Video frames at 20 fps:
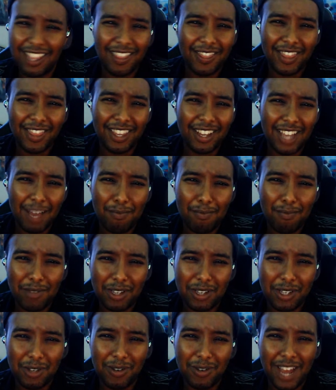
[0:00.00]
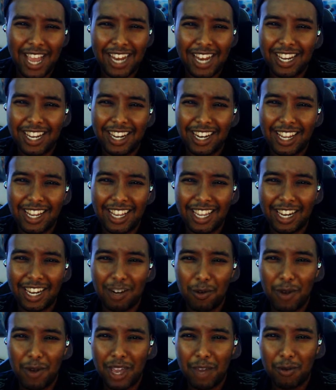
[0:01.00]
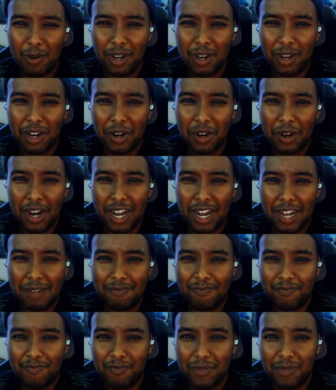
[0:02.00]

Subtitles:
episode ended in a way where